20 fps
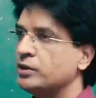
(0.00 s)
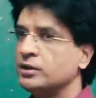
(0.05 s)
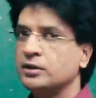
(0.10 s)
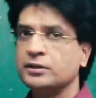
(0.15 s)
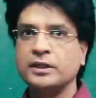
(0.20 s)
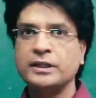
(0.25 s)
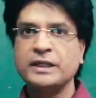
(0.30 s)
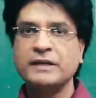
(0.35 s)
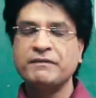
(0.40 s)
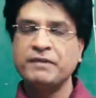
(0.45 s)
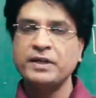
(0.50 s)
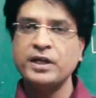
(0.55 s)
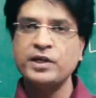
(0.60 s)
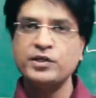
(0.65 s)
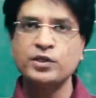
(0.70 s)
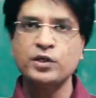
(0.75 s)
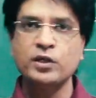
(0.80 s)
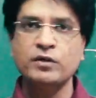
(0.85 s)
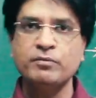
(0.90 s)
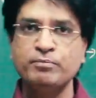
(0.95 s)
The
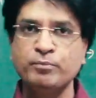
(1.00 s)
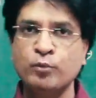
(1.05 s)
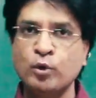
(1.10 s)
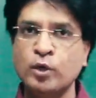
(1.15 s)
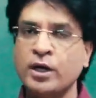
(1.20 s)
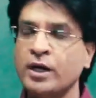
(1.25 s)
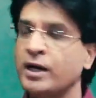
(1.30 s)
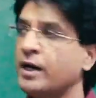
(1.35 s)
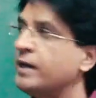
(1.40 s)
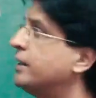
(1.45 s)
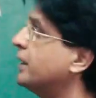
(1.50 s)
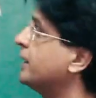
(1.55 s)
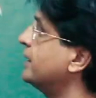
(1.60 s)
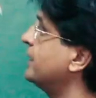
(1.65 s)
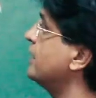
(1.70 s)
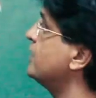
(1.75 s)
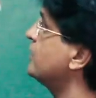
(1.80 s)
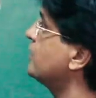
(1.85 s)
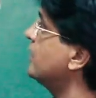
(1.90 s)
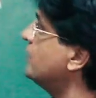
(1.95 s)
definition of molar
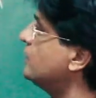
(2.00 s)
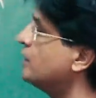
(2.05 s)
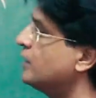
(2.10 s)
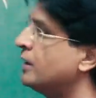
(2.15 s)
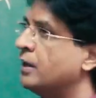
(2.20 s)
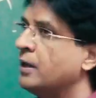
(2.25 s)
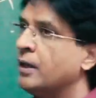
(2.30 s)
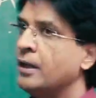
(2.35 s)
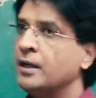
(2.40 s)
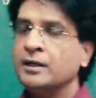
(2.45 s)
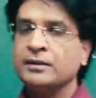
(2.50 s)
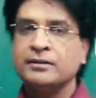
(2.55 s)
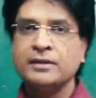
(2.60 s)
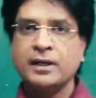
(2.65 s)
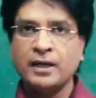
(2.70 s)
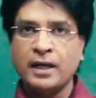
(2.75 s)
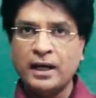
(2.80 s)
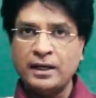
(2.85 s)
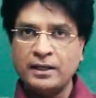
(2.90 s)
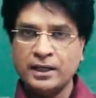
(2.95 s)
conductance is the
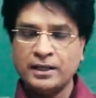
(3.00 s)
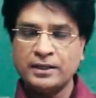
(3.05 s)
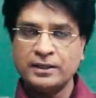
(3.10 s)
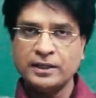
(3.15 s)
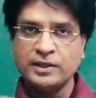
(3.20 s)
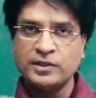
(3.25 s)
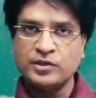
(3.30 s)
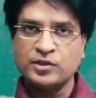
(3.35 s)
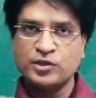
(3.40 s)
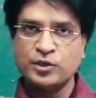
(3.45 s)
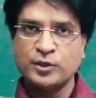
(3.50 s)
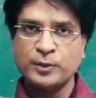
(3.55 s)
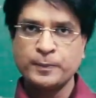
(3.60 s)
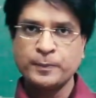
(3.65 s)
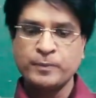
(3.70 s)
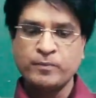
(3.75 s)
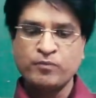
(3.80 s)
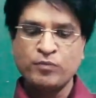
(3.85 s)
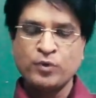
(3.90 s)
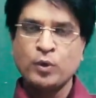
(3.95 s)

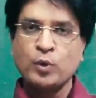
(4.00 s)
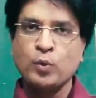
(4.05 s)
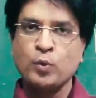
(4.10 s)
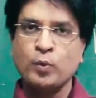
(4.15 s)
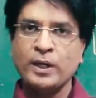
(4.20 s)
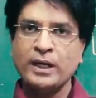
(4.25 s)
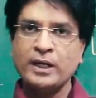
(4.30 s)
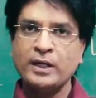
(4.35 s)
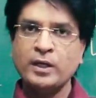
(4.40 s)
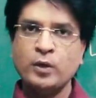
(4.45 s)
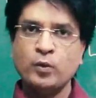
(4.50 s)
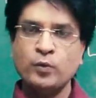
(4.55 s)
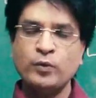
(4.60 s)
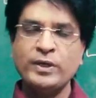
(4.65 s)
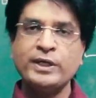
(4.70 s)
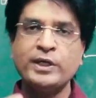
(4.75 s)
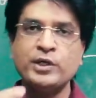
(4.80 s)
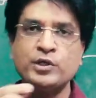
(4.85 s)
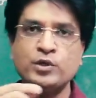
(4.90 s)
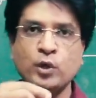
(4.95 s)
conductance when
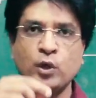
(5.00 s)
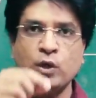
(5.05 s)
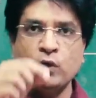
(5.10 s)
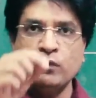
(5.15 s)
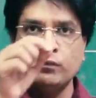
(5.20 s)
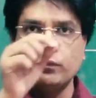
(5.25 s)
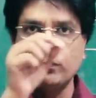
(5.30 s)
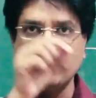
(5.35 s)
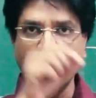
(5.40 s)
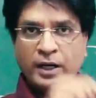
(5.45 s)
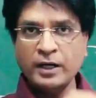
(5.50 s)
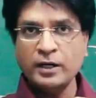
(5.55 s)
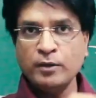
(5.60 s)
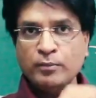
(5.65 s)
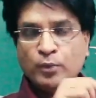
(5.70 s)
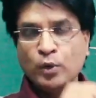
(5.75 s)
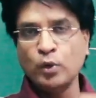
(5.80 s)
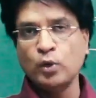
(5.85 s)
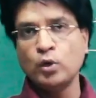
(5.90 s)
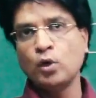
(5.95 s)
we dissolve 1
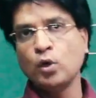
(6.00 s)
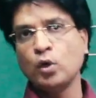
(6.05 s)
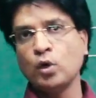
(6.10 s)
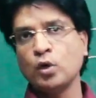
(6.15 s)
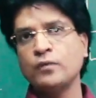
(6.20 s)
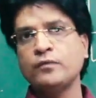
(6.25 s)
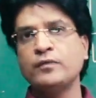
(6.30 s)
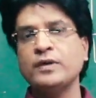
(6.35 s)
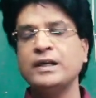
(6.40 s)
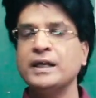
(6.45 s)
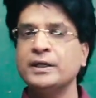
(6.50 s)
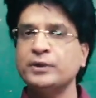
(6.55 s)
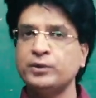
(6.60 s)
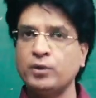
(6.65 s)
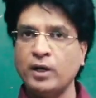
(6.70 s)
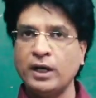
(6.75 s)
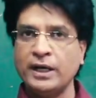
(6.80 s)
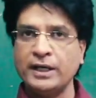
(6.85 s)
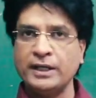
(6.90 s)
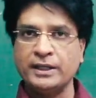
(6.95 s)
mole of
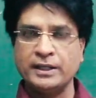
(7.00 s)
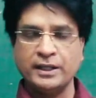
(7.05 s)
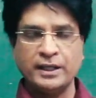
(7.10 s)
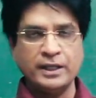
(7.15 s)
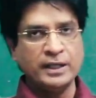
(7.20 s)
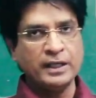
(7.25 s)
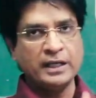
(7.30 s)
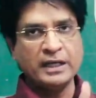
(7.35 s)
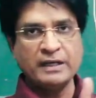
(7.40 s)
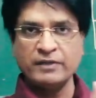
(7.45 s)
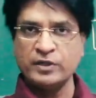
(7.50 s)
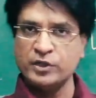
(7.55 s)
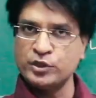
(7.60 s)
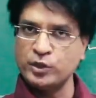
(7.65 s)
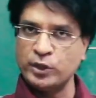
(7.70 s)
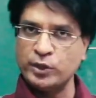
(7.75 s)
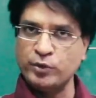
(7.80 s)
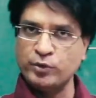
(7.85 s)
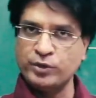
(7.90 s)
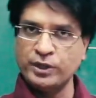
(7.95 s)
electrolyte in a given
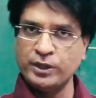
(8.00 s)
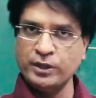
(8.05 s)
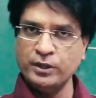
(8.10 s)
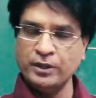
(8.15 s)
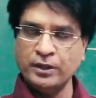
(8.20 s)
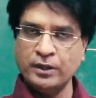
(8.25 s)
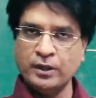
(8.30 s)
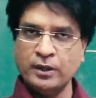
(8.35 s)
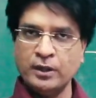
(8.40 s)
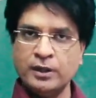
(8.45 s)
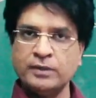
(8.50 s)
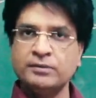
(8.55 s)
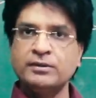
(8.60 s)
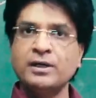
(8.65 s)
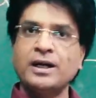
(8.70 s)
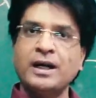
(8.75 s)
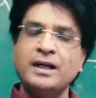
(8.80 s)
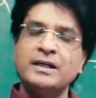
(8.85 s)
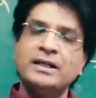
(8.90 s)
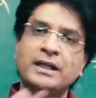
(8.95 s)
solution,
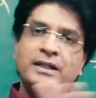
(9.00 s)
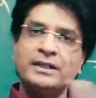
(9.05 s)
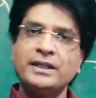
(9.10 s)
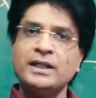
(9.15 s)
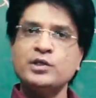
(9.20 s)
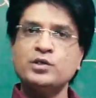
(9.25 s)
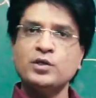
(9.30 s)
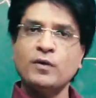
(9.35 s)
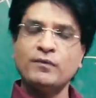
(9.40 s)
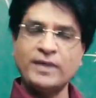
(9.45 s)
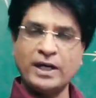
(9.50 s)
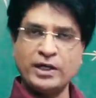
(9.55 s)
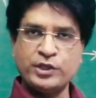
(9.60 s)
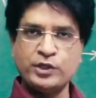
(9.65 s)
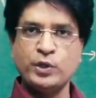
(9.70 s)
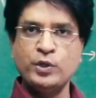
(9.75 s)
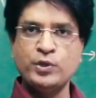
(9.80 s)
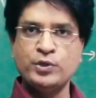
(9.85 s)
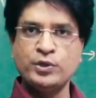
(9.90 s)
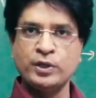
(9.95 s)
the conductance of that
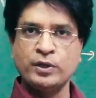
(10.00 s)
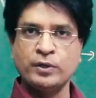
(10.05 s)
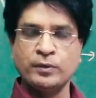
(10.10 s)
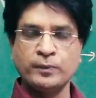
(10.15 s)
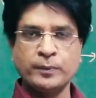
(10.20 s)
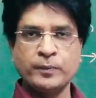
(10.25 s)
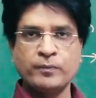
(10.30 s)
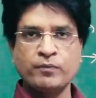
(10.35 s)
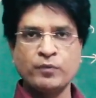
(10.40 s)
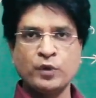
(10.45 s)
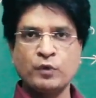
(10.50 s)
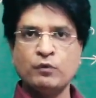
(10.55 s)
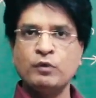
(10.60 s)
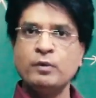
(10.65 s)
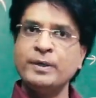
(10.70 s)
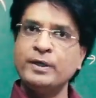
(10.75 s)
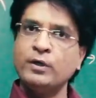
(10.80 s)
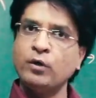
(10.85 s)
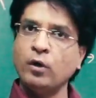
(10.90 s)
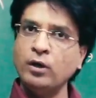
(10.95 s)
solution will
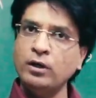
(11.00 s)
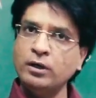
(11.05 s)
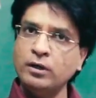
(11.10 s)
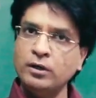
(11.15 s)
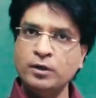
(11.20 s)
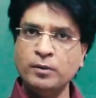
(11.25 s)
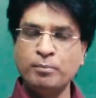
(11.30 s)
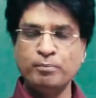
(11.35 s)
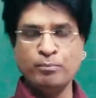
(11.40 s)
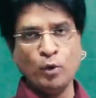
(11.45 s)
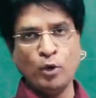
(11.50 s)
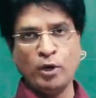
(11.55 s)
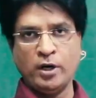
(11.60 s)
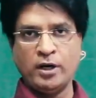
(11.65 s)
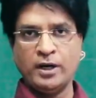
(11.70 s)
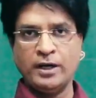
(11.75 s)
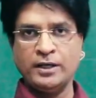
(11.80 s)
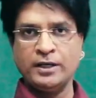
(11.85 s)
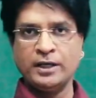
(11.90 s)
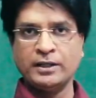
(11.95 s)
be called molar
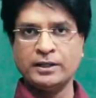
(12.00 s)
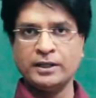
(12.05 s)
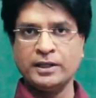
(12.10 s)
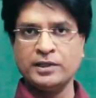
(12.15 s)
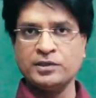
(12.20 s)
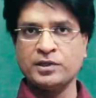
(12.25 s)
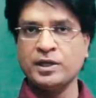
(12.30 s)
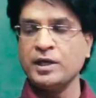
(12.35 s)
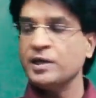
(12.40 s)
conductance.